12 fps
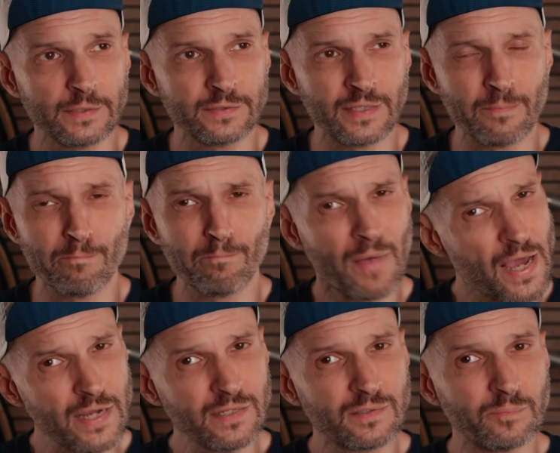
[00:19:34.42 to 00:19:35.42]
There
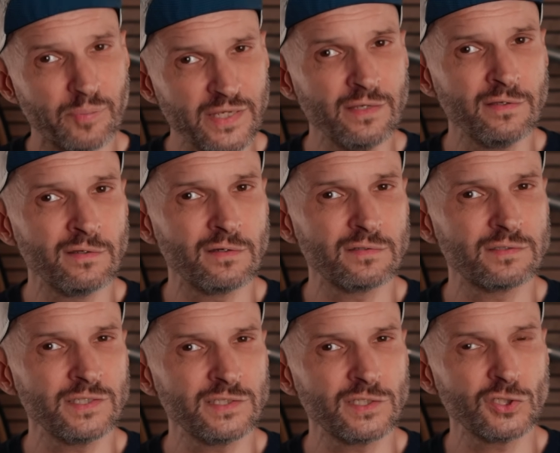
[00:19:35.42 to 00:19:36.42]
might be a
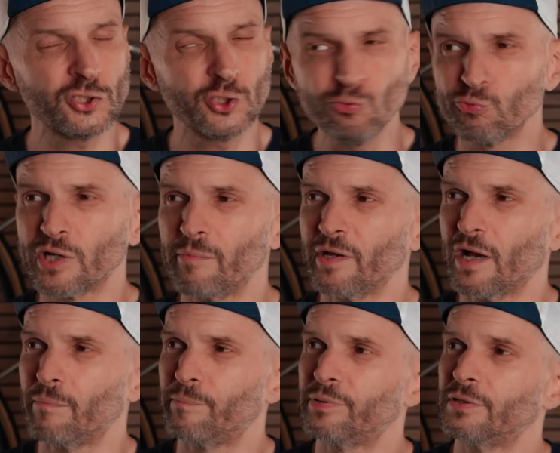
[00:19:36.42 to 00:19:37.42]
season 2 coming
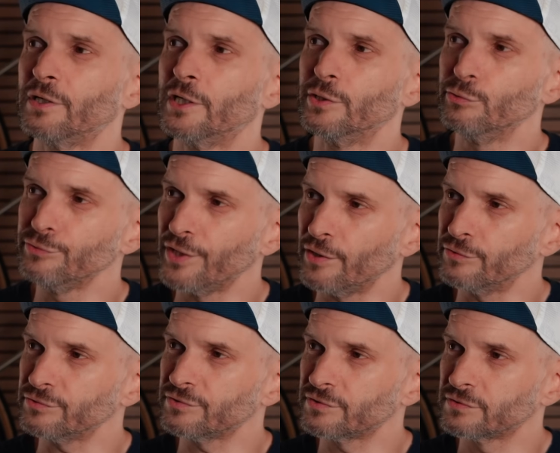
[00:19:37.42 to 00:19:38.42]
up. Who
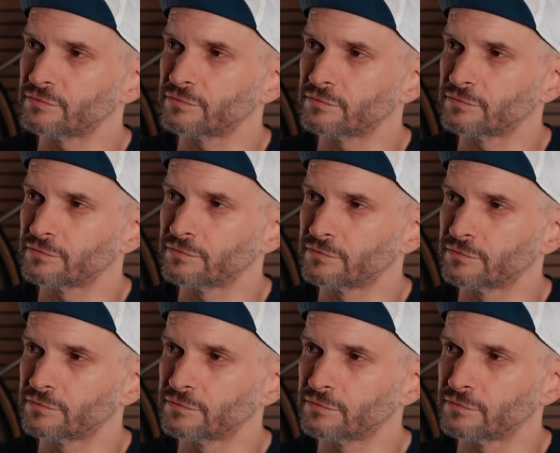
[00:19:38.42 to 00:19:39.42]
knows?
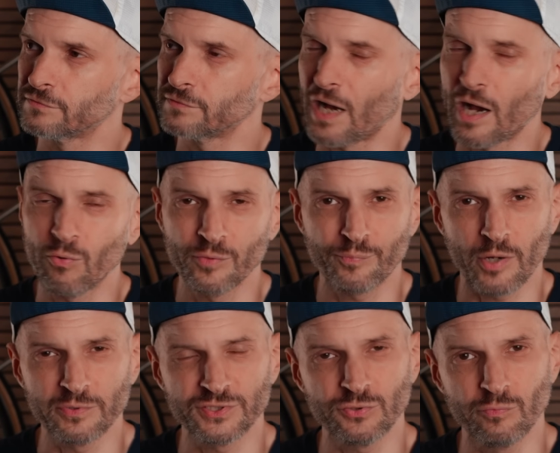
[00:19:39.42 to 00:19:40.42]
I won't
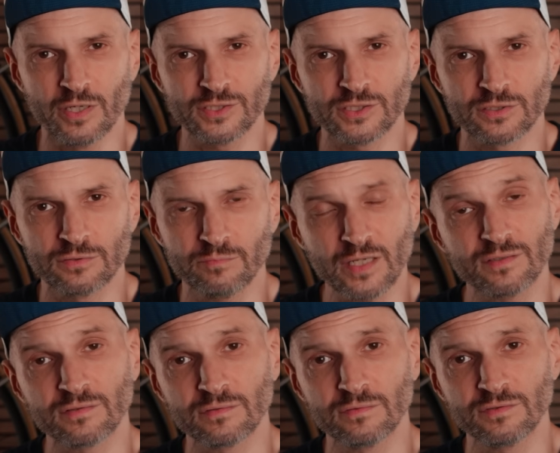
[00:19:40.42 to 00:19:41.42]
promise too much, but
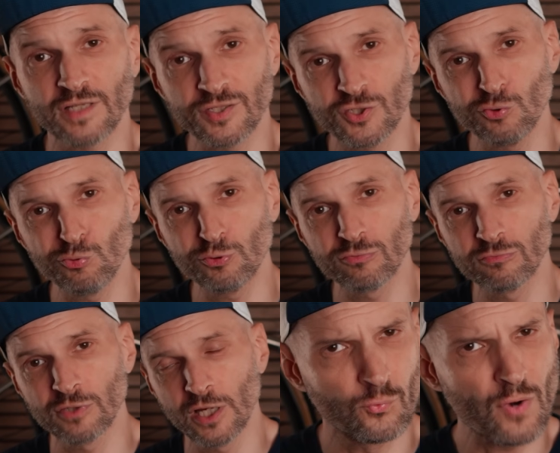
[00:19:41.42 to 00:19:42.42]
stay tuned.
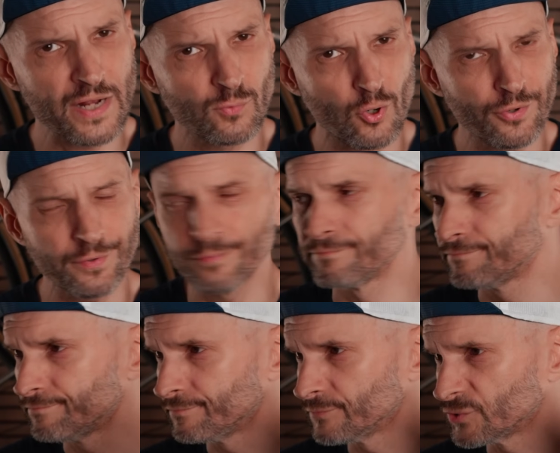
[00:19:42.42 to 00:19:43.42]
Ride water,
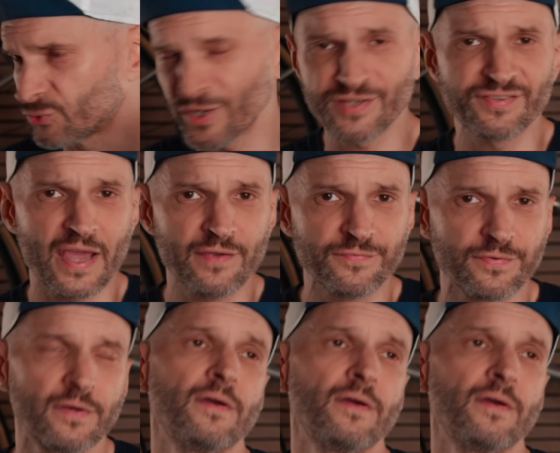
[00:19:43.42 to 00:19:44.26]
drink safe.